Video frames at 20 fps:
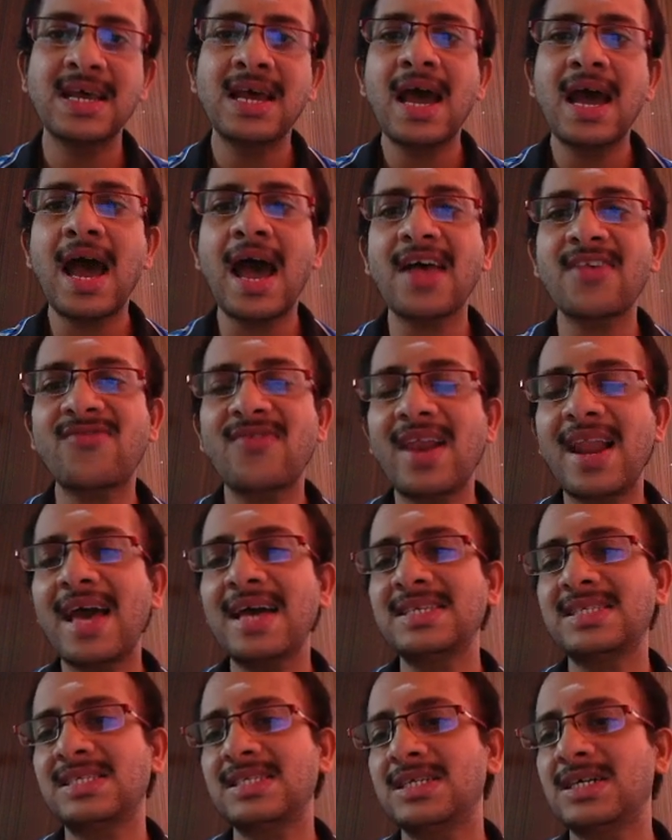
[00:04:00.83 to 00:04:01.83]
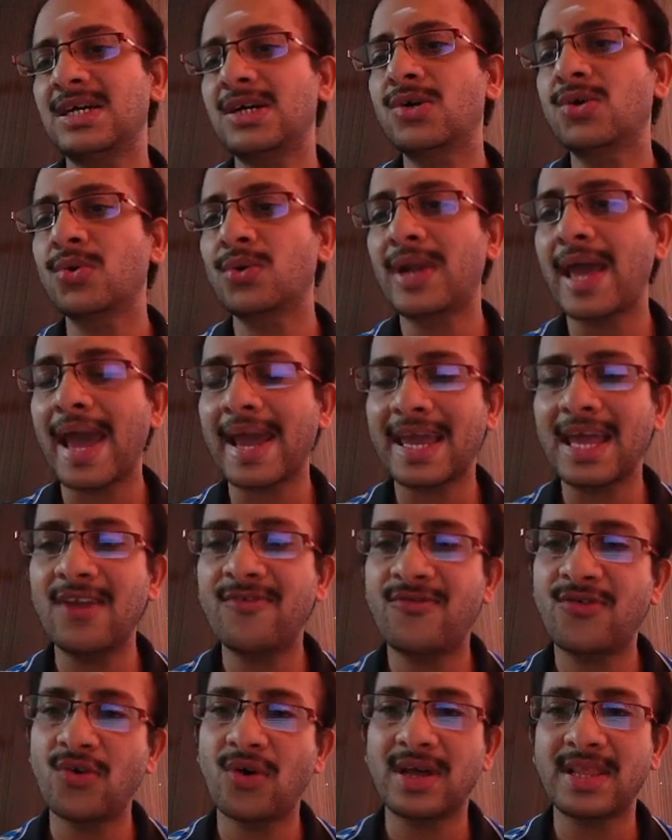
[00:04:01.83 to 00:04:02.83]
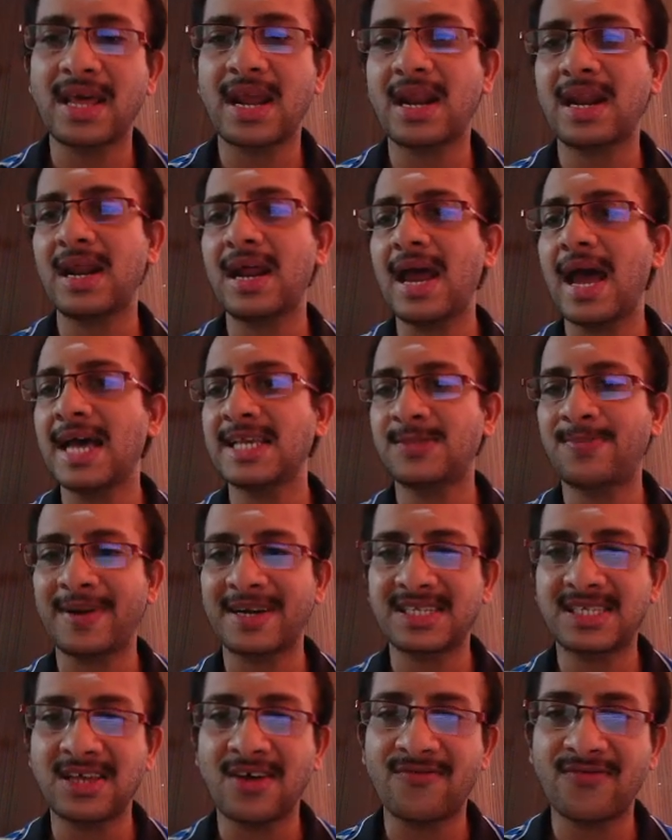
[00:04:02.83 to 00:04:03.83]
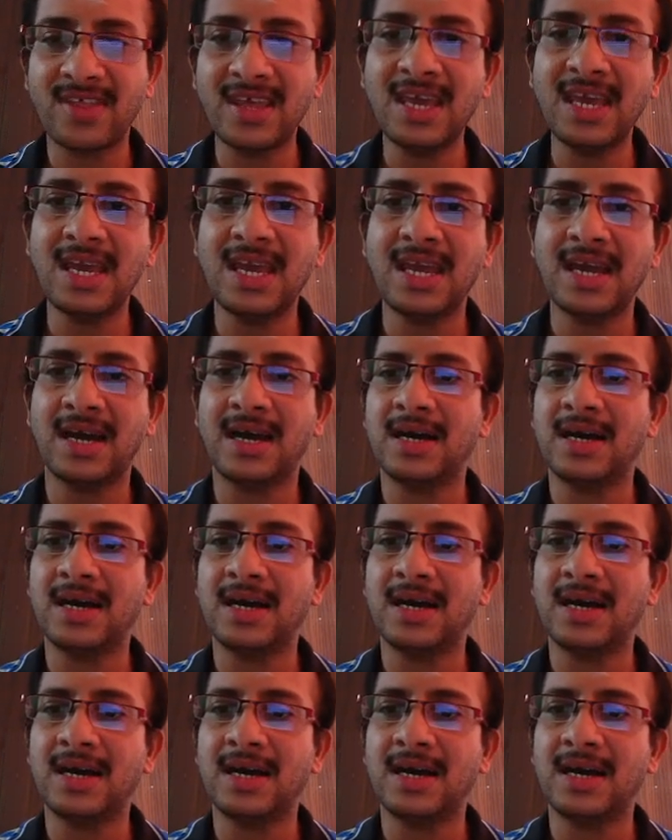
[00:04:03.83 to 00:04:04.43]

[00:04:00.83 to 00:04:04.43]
as well as to tackle few other aspects of the